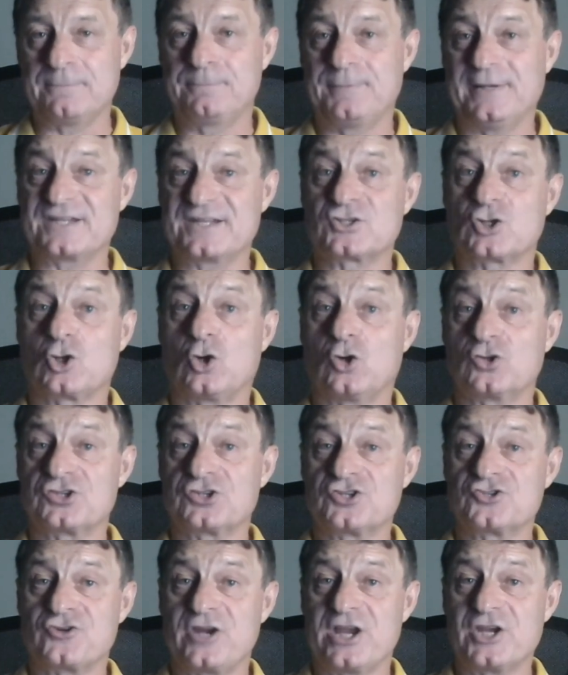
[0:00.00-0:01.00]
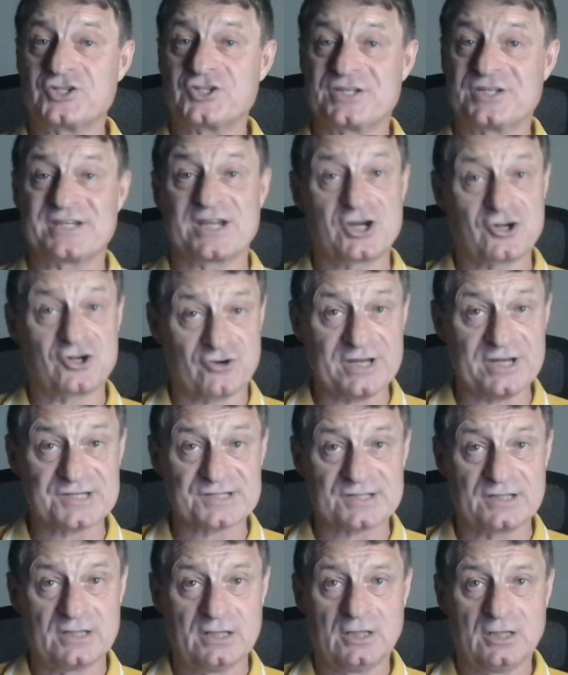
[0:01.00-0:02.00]
but its concentrations
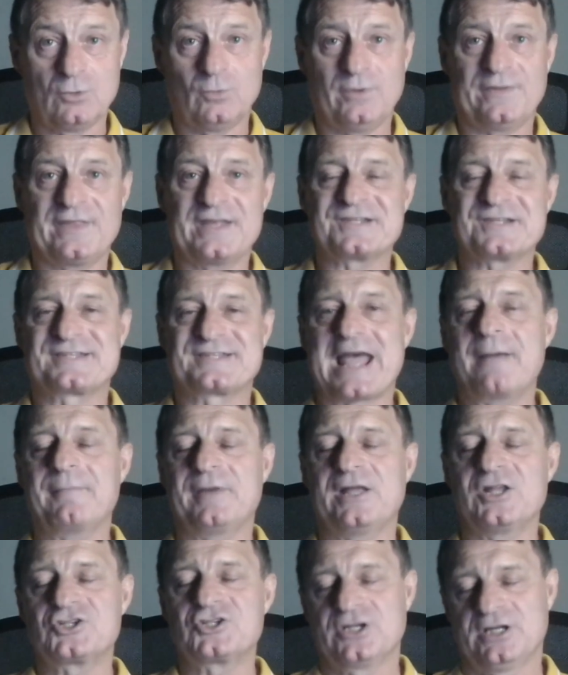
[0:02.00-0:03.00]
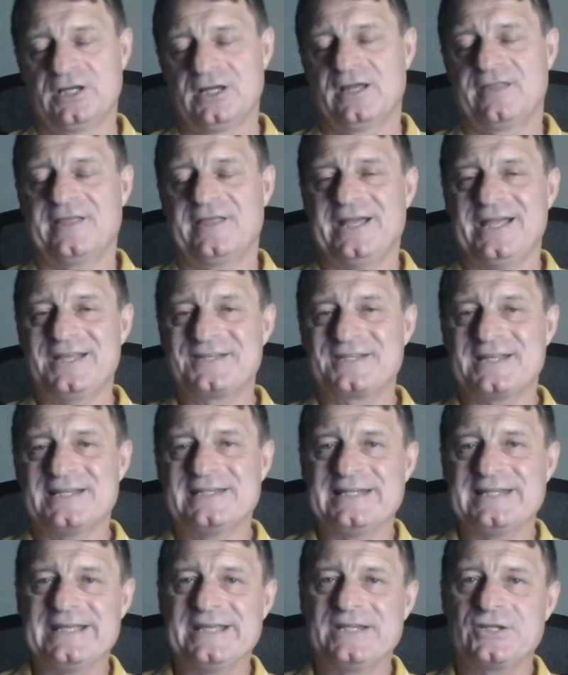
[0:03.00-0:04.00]
increase when there's damage that is
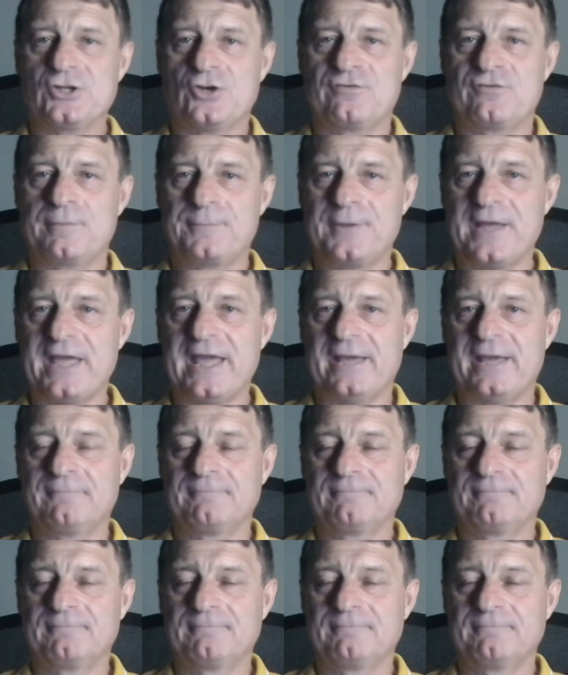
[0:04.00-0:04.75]
in need of repair.